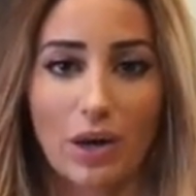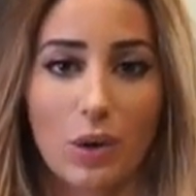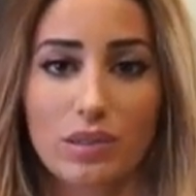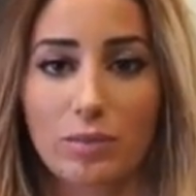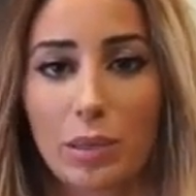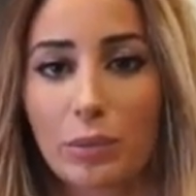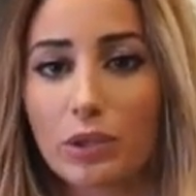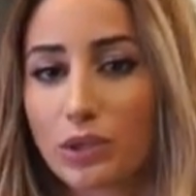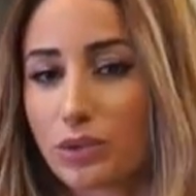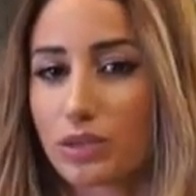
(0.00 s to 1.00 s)
I know some people
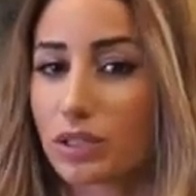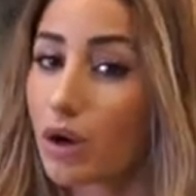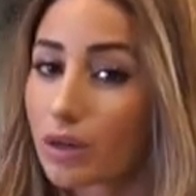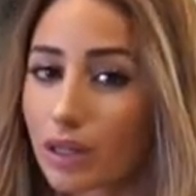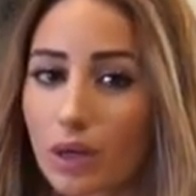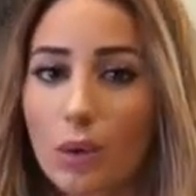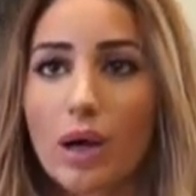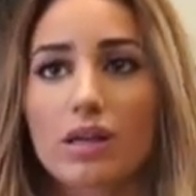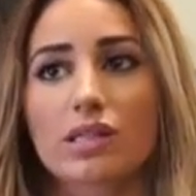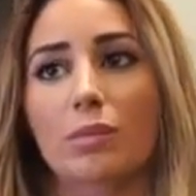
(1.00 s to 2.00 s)
use coconut
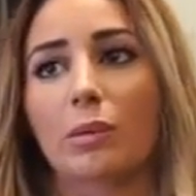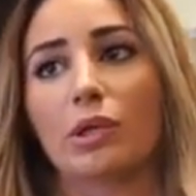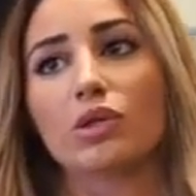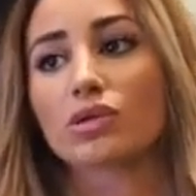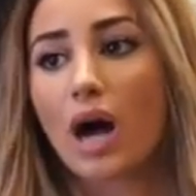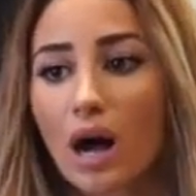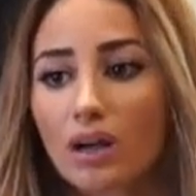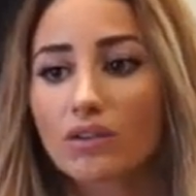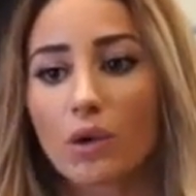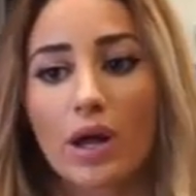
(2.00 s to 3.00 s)
oil, some people use
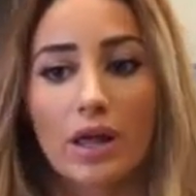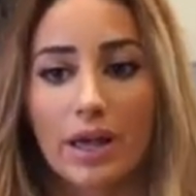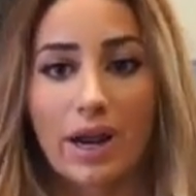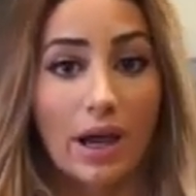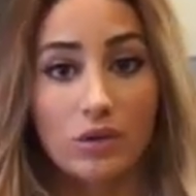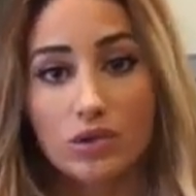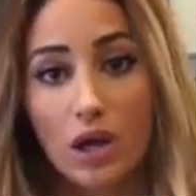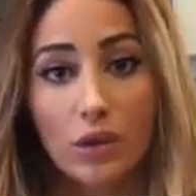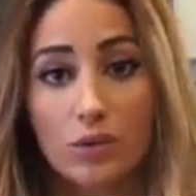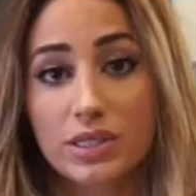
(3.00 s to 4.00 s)
olive oil, and I use
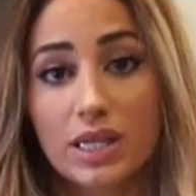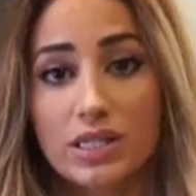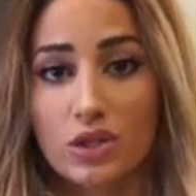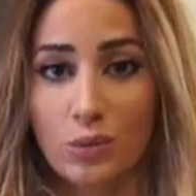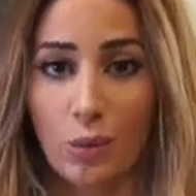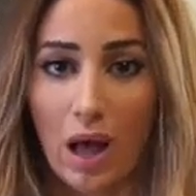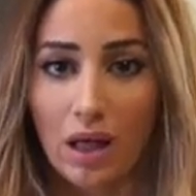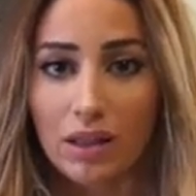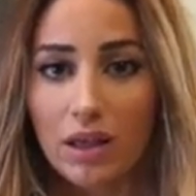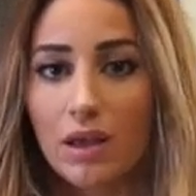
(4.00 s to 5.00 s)
all those things as
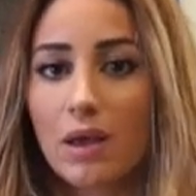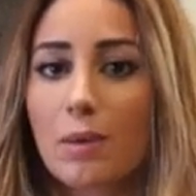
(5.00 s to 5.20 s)
well.